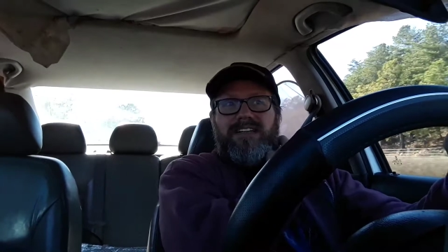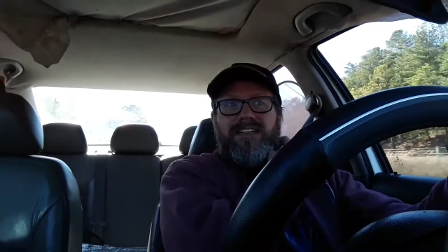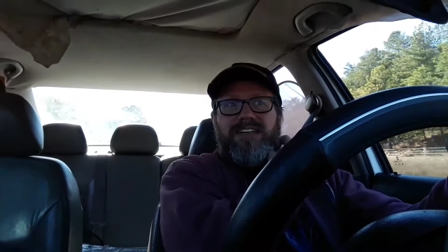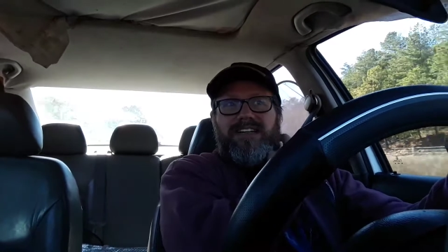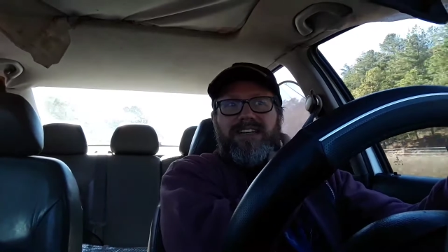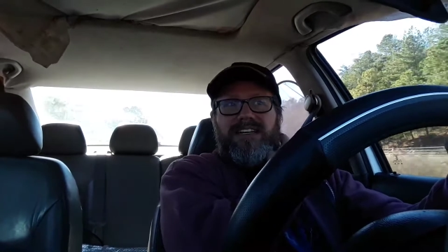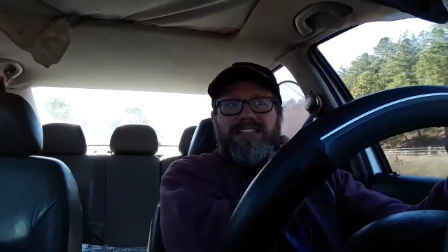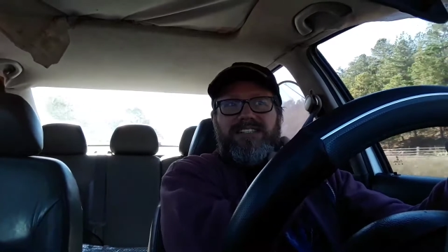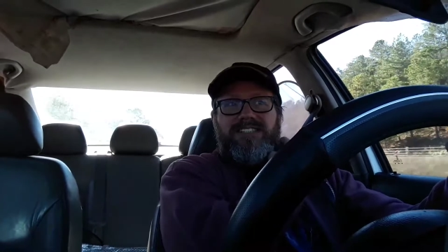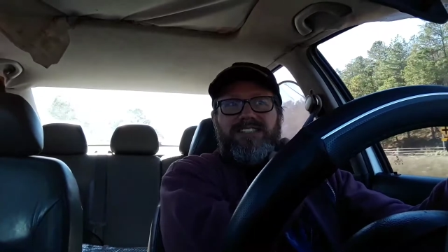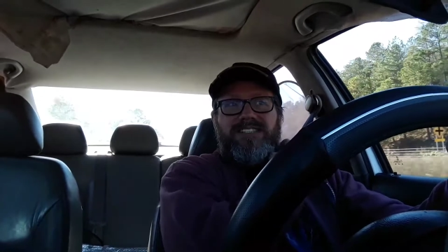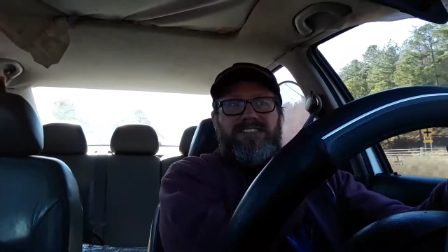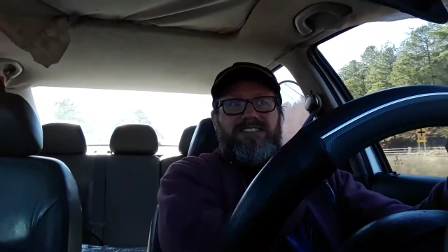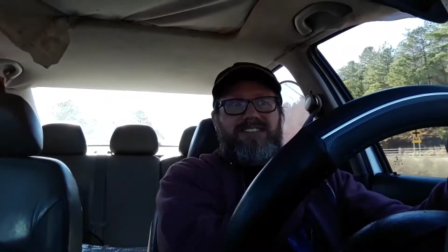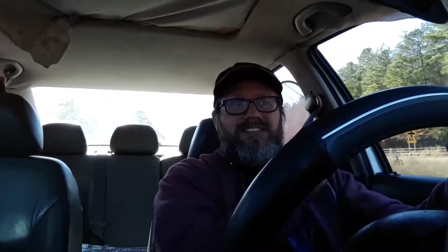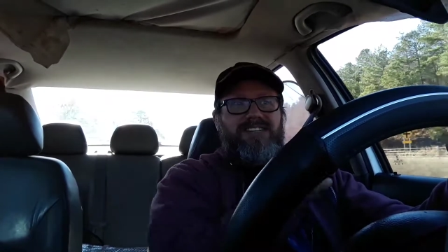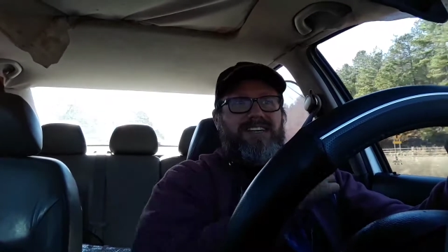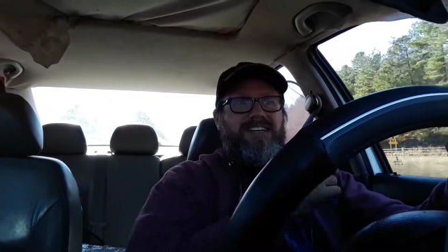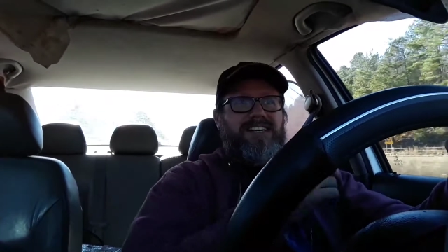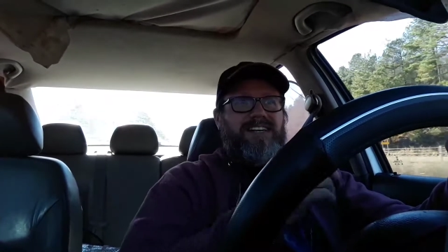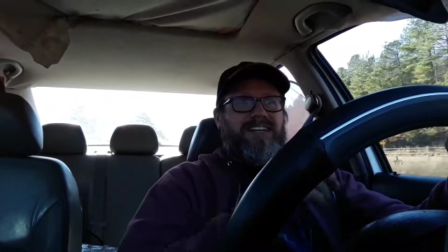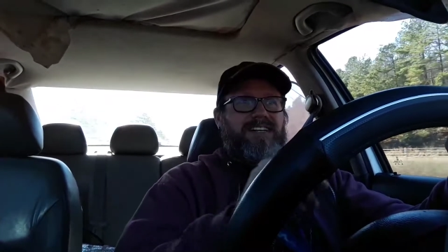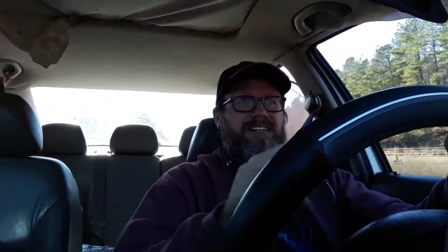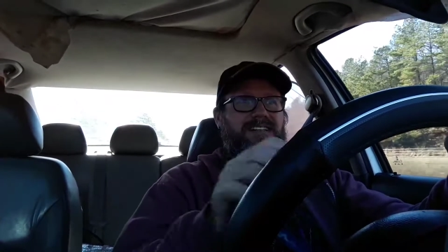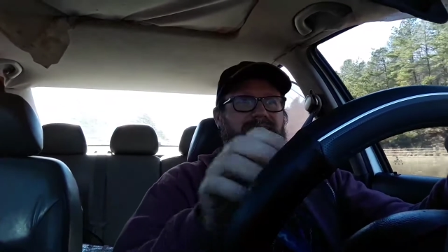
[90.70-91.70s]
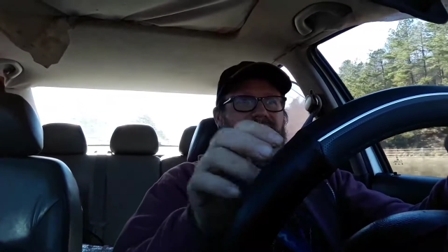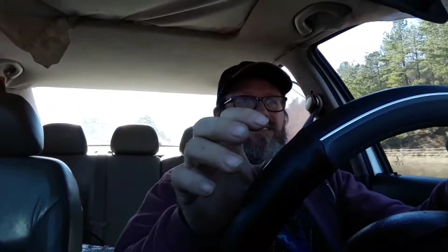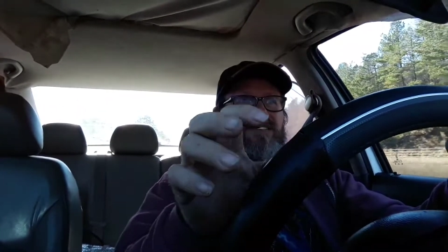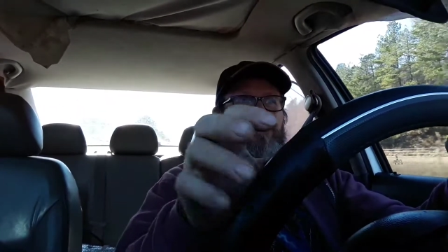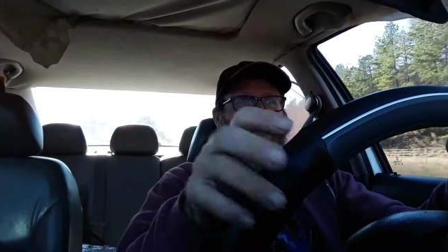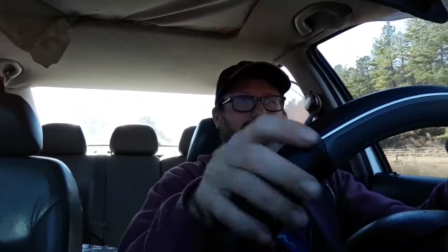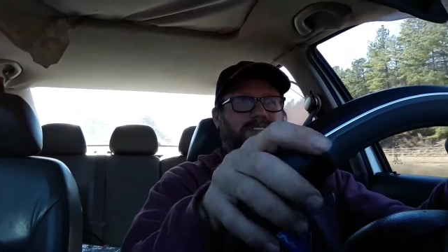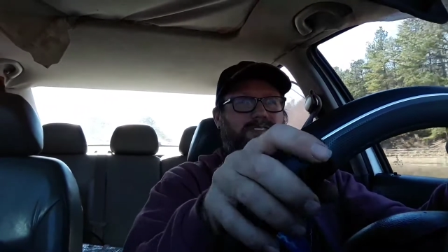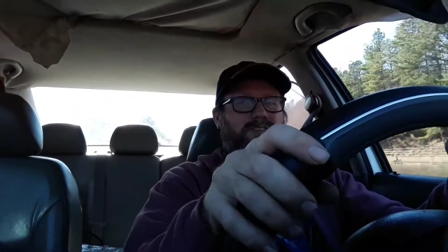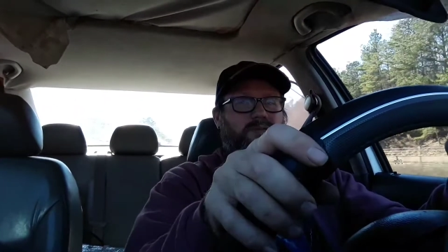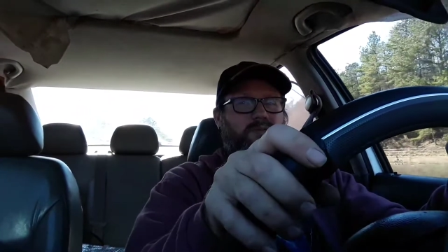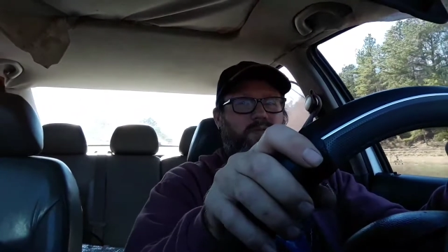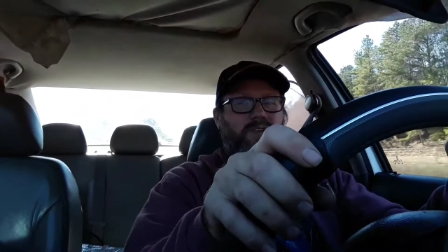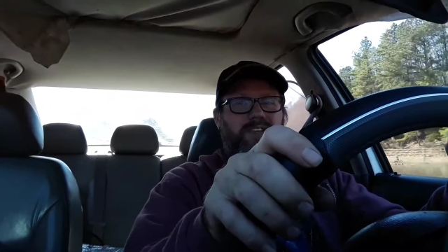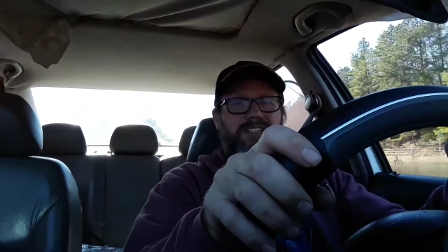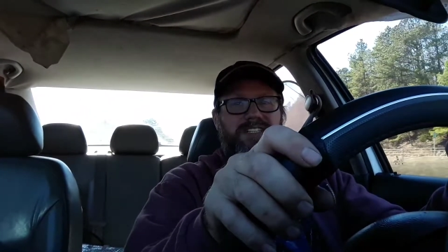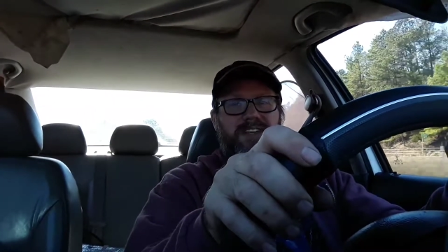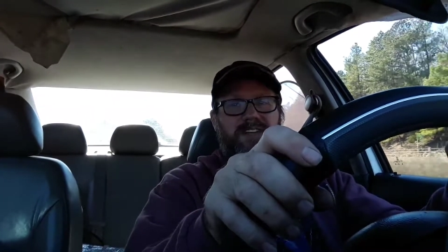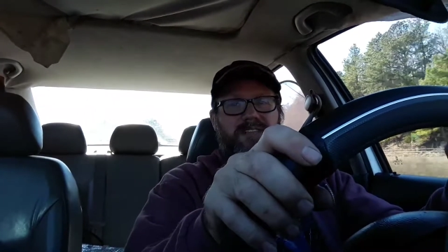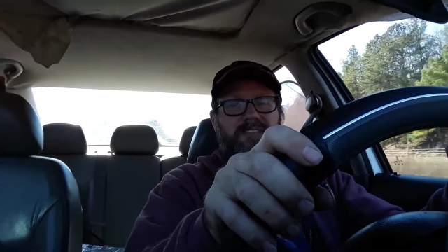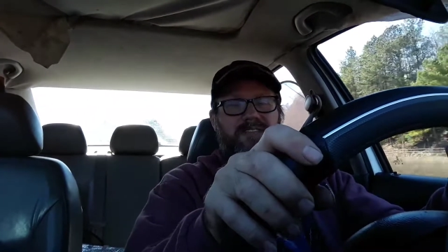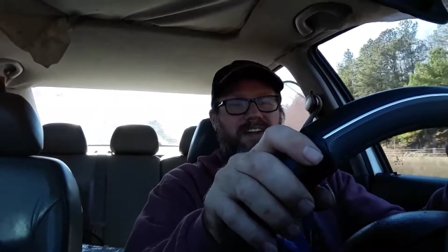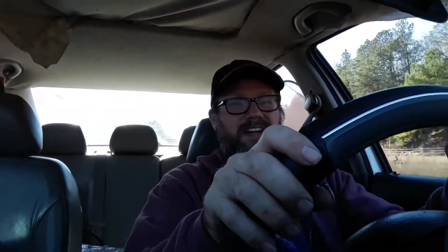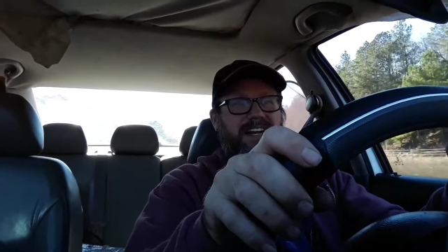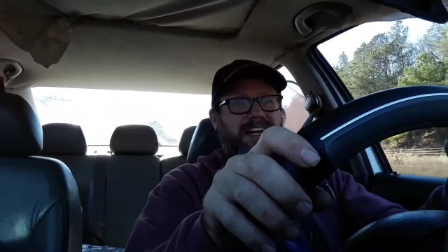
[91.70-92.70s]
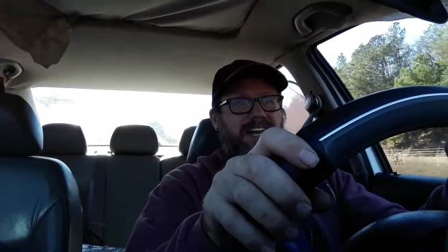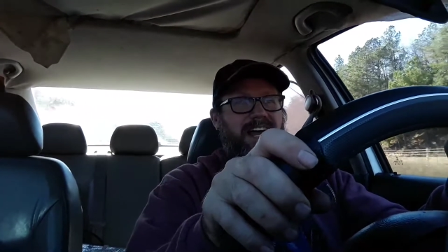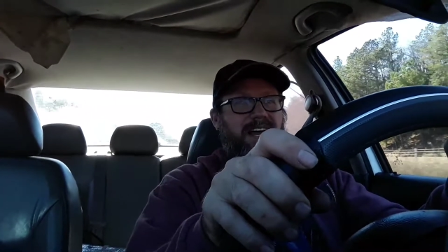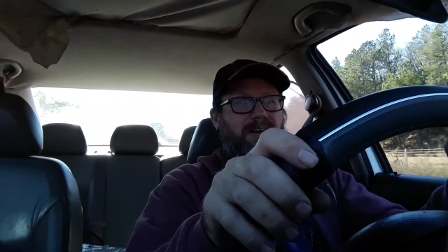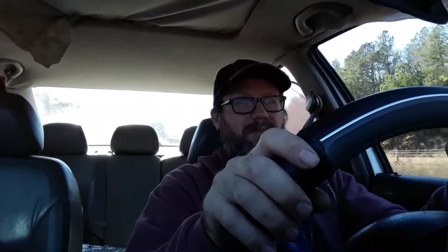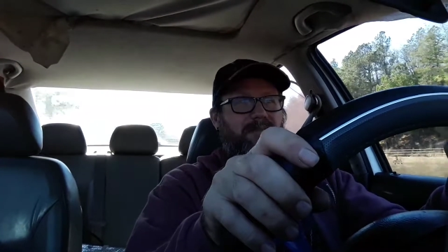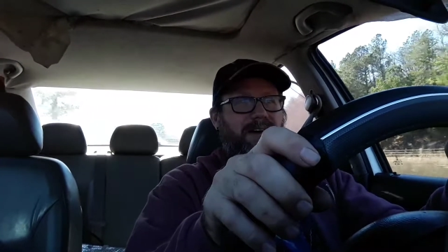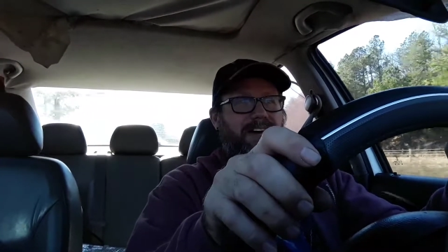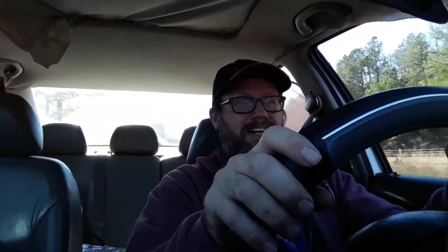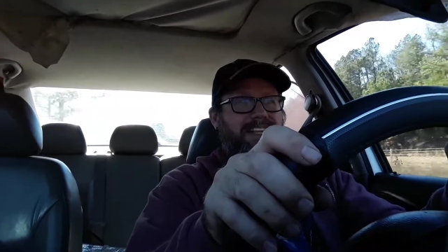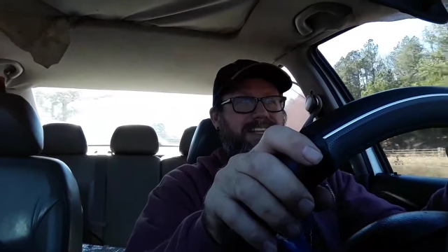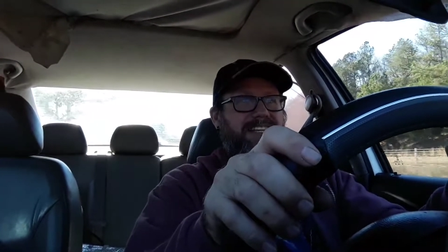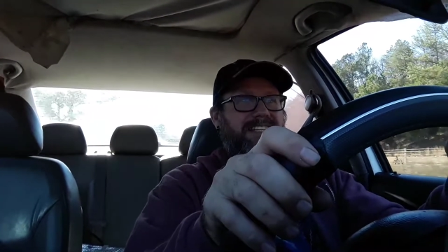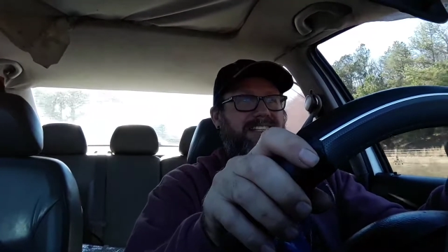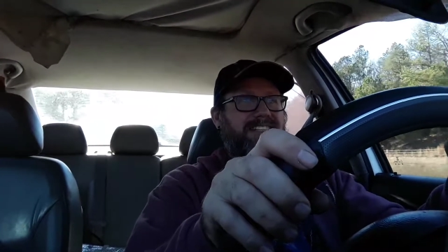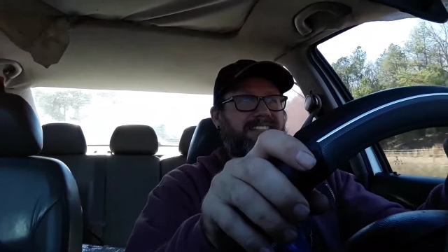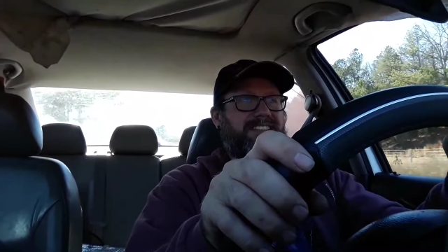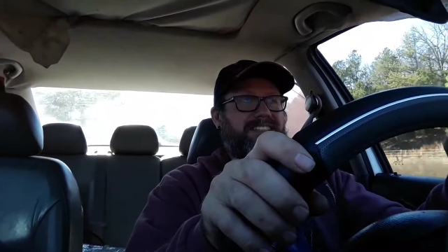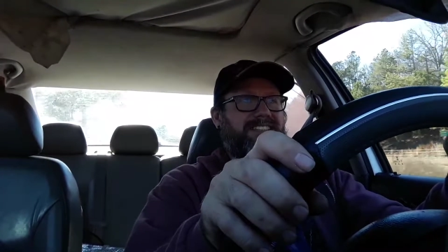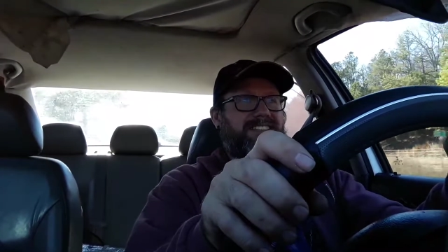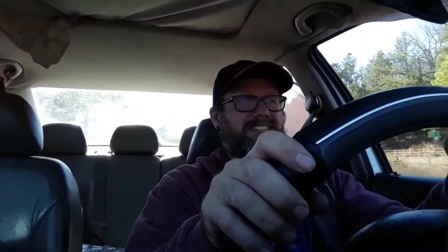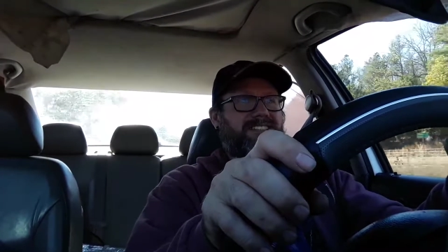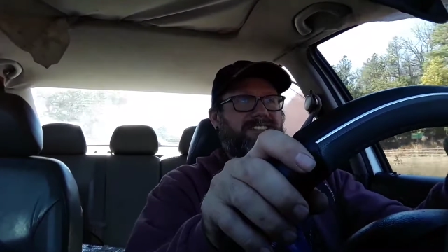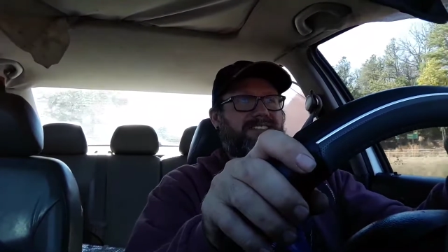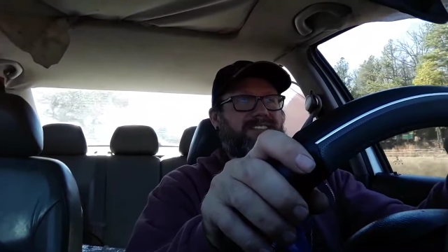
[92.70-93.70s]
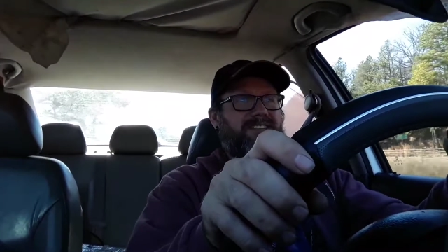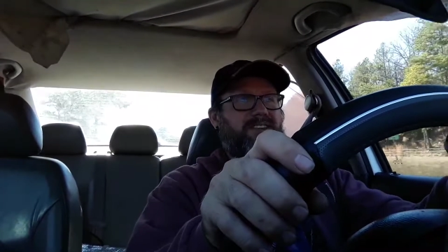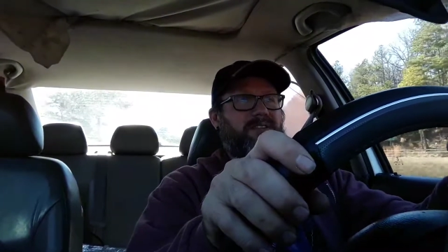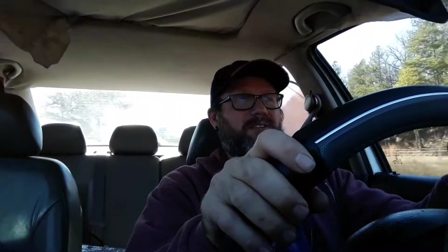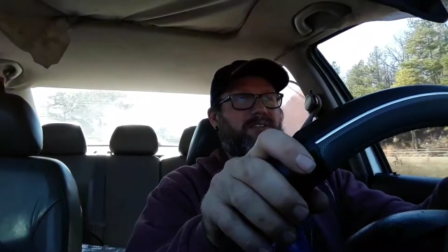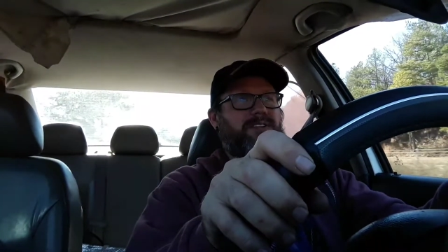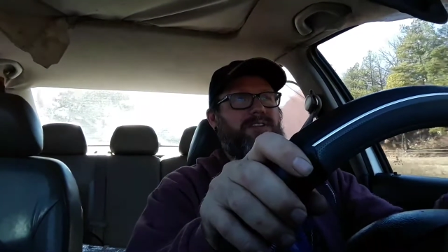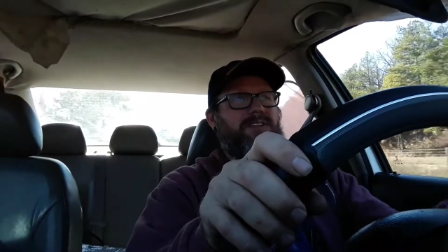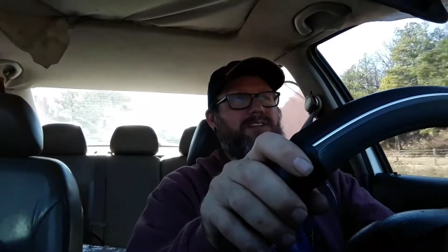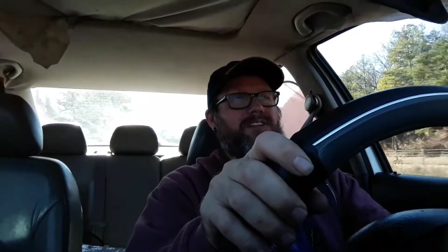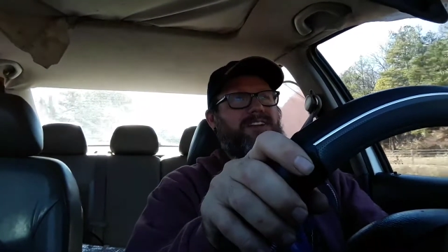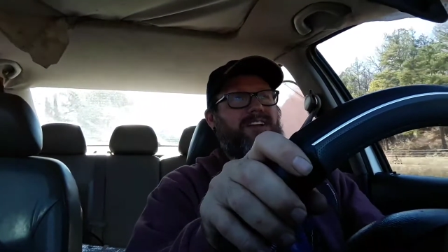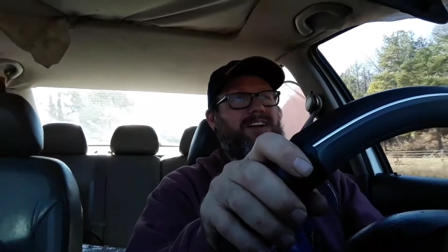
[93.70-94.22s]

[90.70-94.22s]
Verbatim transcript: just uh, wish I found out about this sooner.